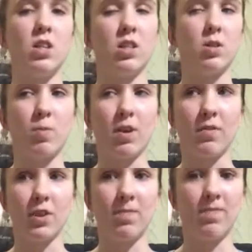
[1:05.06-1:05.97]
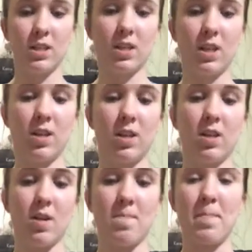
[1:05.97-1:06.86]
It's whatever.
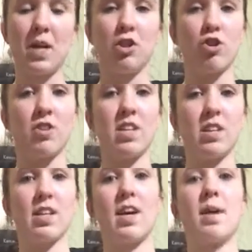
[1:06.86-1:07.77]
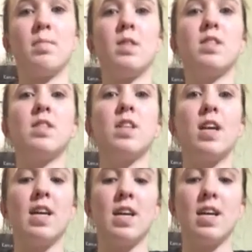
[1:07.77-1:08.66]
Major thing that happens
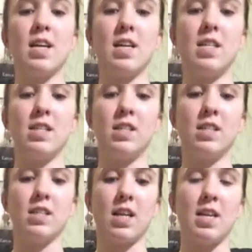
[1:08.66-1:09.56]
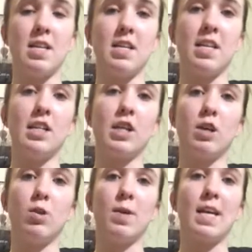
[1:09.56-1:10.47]
is
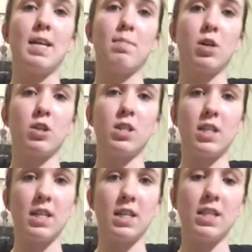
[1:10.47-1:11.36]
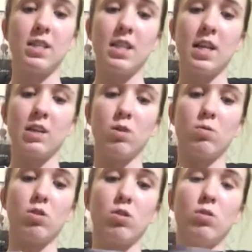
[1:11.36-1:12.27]
Nico and Percy, they go
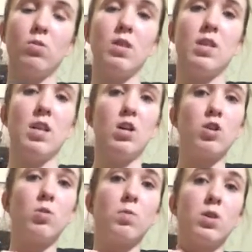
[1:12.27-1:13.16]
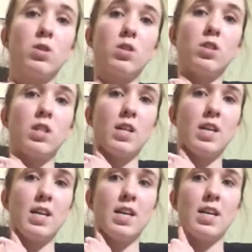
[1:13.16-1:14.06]
to the underworld.
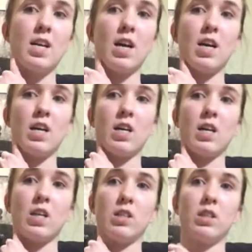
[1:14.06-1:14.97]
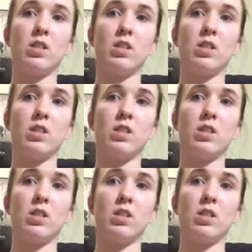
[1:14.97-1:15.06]
Yeah.